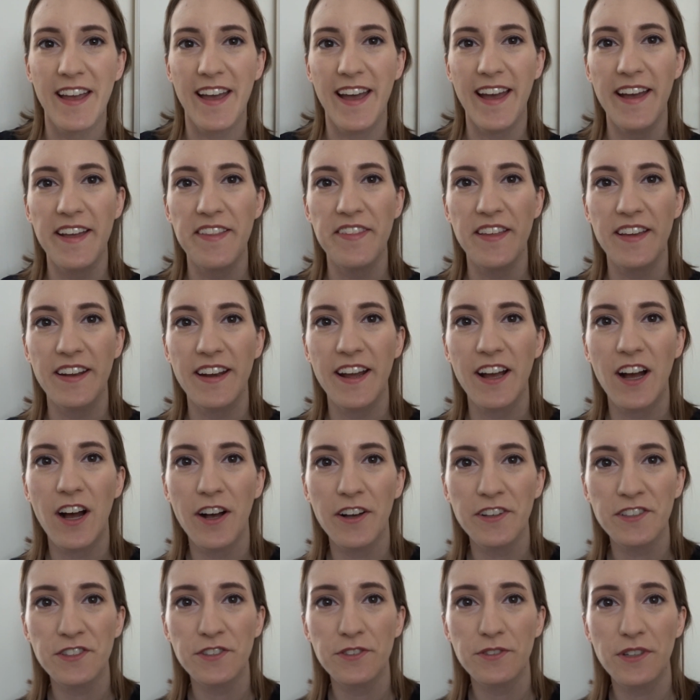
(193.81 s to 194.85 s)
And then I
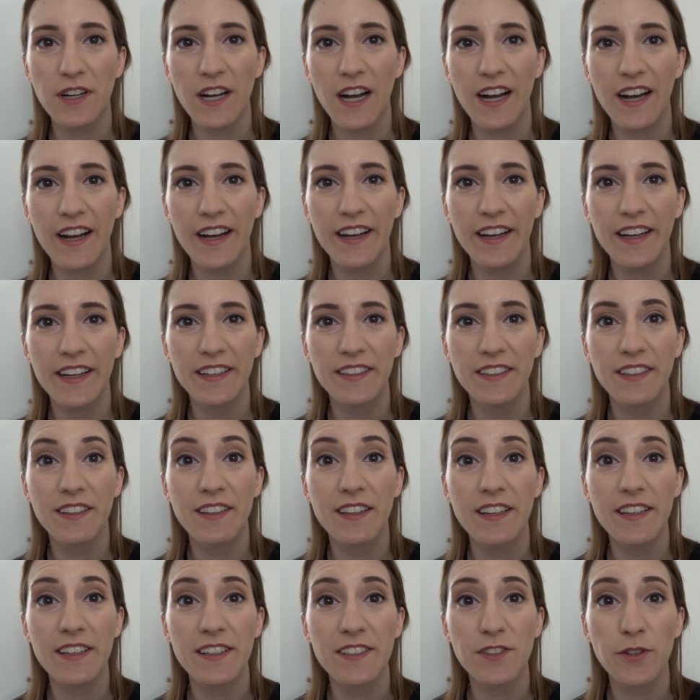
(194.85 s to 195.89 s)
also got
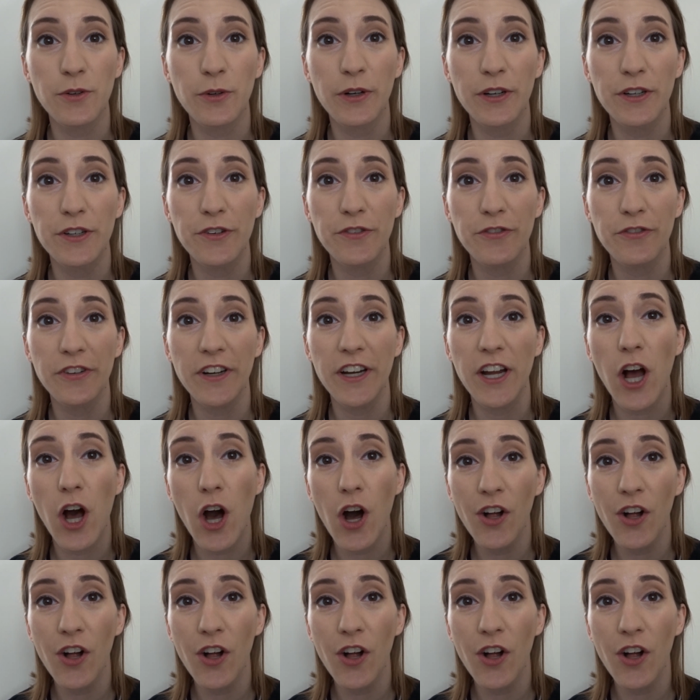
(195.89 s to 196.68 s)
this oil-free